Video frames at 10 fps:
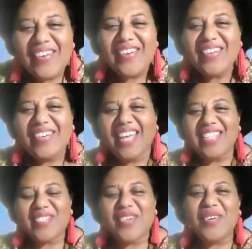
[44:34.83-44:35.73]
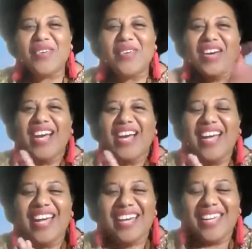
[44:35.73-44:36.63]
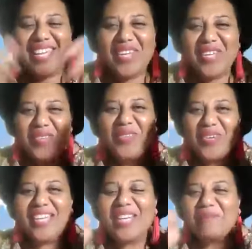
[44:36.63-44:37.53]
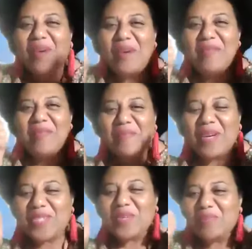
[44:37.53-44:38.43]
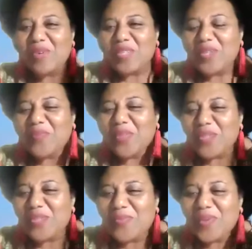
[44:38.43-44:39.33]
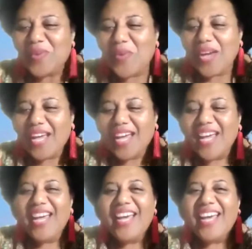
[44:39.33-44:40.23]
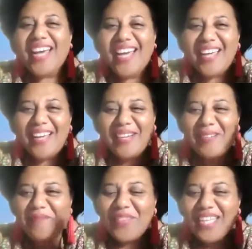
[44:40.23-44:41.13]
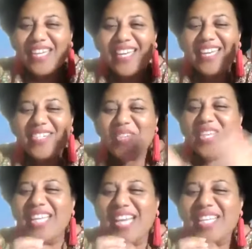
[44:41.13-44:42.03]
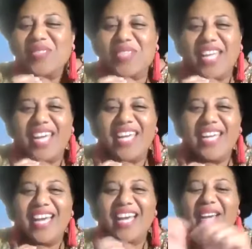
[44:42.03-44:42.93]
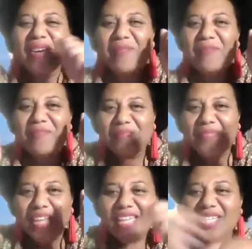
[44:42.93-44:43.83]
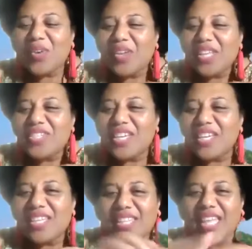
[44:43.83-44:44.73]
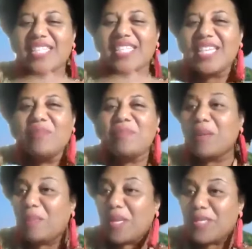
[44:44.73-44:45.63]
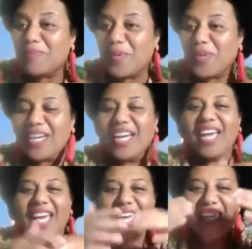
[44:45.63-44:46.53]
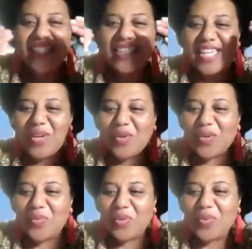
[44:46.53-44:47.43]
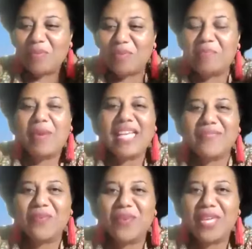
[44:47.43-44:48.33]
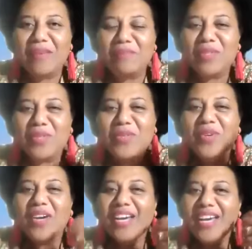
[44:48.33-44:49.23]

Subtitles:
Okay, so can you do a little promo about your book? So for those of you who are joining us today, he's going to tell us a little bit about his book, and we will be blessed for him to